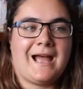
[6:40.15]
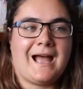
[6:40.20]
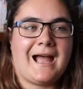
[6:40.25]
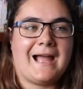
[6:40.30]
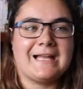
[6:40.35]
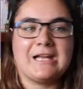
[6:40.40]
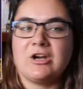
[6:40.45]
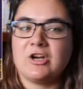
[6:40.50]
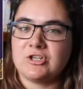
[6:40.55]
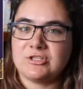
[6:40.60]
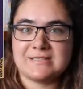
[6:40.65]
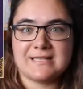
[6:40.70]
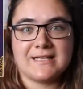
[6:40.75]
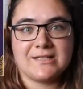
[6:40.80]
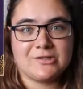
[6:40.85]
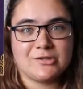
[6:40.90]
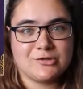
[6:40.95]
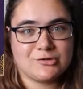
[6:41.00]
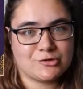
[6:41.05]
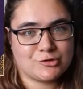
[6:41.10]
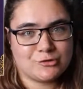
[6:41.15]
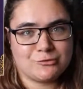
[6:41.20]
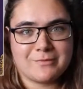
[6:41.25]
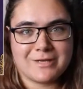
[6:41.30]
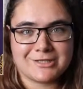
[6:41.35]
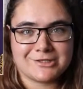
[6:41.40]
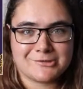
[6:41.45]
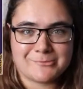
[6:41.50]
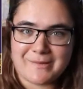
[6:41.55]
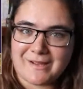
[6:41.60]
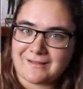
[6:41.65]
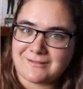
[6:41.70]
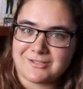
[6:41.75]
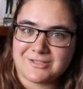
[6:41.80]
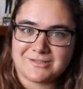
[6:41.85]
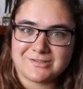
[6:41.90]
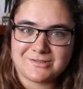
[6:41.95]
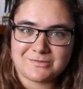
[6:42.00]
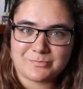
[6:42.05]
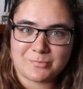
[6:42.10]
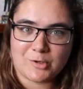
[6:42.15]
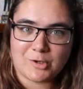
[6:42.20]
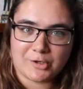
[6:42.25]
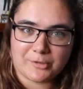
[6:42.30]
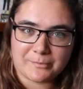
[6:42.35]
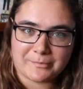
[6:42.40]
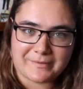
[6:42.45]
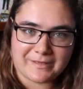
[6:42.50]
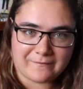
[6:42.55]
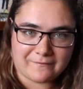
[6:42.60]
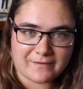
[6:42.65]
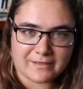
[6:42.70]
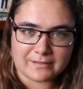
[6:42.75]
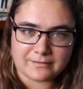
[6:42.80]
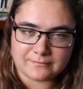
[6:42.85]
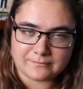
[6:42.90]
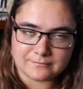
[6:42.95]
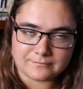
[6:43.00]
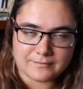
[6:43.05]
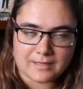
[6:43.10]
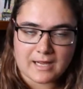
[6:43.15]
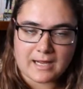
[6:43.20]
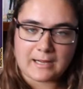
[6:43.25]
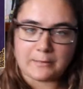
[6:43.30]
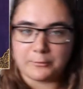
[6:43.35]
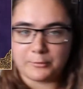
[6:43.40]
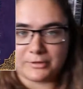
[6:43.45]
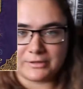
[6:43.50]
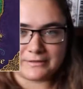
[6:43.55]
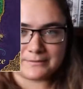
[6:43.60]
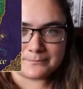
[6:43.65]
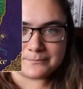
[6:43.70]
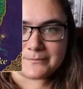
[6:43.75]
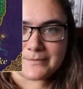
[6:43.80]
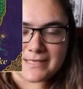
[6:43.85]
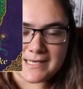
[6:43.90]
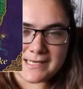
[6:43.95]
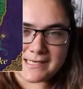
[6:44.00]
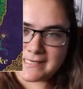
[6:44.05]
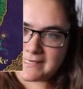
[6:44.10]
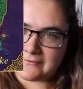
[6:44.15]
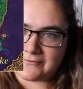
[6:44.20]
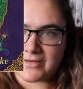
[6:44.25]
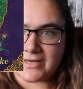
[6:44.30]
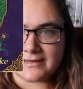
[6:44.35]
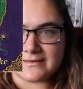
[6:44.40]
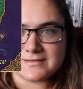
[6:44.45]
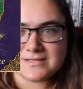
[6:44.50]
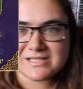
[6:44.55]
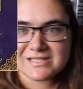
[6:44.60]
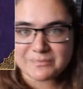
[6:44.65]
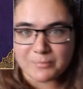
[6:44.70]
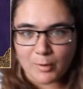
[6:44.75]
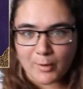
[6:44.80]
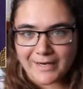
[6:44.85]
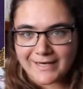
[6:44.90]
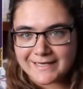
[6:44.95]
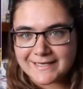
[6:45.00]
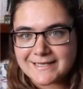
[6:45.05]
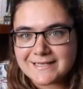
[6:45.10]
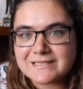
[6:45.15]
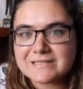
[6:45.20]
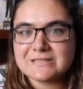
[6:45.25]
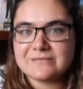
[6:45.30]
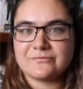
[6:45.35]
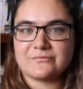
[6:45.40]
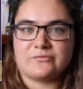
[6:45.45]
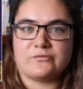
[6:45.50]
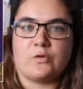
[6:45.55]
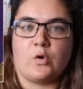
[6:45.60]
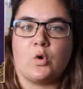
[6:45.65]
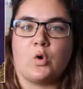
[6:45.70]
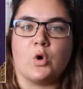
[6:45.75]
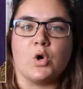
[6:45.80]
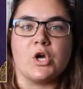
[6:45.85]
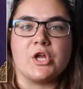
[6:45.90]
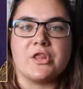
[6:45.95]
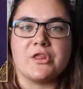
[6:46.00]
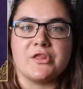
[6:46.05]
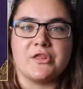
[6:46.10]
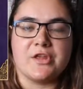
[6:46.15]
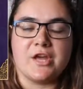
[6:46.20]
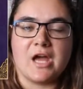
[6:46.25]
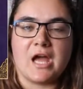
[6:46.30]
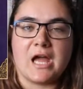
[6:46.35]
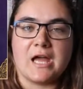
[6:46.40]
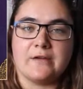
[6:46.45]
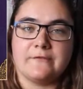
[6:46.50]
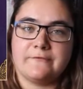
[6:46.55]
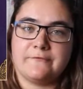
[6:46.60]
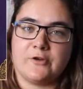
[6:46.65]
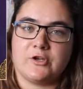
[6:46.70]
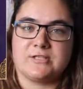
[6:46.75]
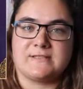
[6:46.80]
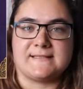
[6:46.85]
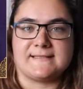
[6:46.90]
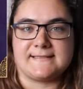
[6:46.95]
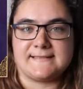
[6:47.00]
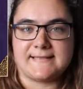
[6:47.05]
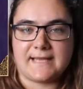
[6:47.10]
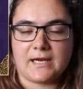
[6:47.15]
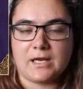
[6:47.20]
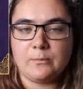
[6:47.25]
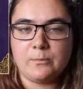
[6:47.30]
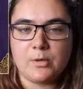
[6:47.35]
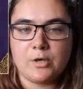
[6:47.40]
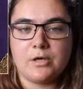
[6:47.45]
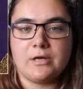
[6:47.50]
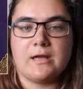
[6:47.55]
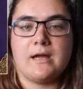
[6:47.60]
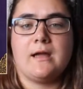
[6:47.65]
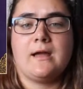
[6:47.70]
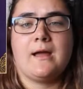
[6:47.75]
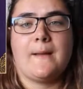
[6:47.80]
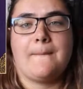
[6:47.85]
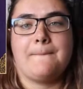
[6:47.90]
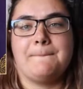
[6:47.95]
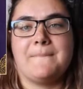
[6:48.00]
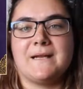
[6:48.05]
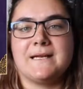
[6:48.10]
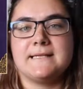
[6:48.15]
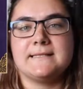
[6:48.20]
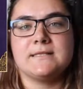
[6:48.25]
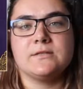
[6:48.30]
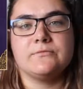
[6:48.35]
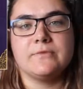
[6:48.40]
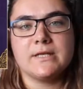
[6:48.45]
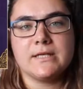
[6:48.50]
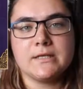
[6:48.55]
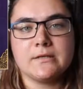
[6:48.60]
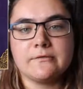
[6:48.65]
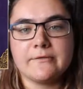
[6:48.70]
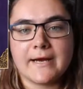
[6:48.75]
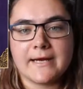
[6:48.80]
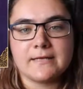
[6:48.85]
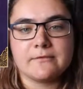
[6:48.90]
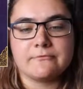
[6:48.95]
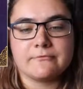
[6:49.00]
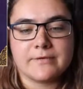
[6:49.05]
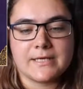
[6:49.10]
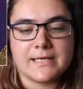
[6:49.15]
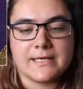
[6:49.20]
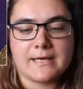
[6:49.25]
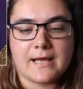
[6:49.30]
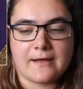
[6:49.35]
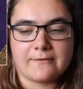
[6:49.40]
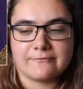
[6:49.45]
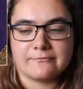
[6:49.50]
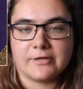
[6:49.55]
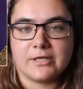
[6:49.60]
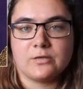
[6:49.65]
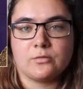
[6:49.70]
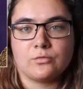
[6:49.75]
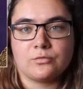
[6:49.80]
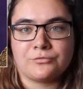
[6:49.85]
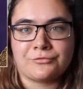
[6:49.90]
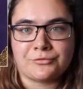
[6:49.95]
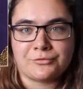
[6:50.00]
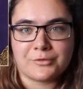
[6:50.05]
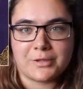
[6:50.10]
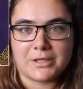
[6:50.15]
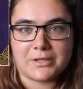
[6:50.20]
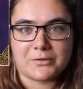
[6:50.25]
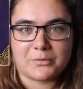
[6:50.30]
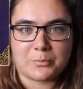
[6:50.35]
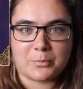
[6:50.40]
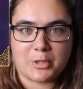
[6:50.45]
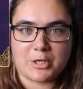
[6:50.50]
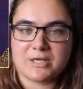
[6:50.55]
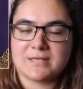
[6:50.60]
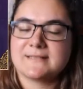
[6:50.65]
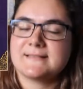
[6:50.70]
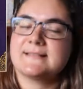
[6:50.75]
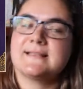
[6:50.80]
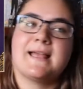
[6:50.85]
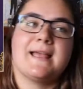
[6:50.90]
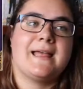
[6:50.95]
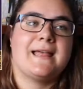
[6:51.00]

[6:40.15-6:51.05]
I can't tell you too much about this book, I would be giving spoilers for the 1st and 2nd book, but it's a really great read. I've read all 3 of the books.